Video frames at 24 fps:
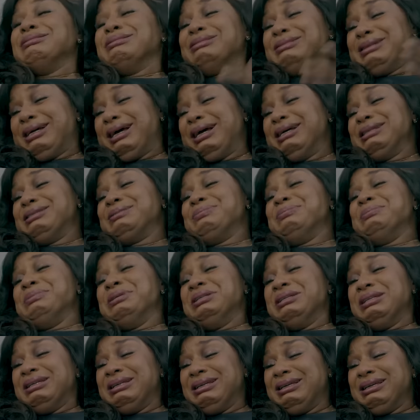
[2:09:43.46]
Look at
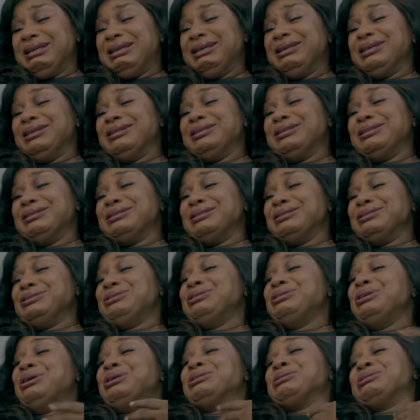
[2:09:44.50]
me.
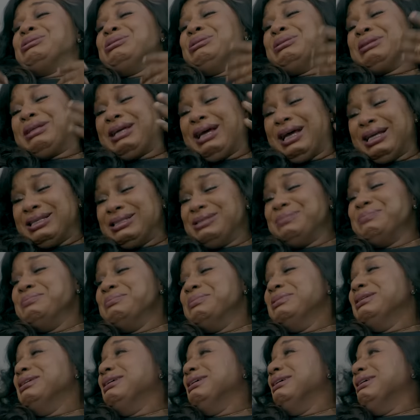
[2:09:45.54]
Just look at
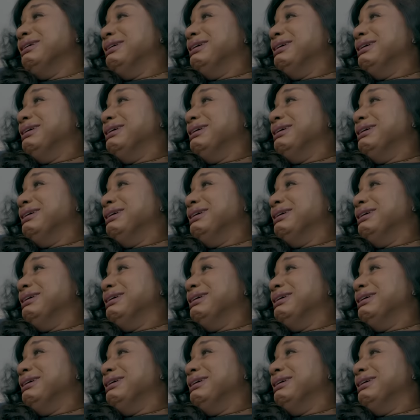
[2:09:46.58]
me.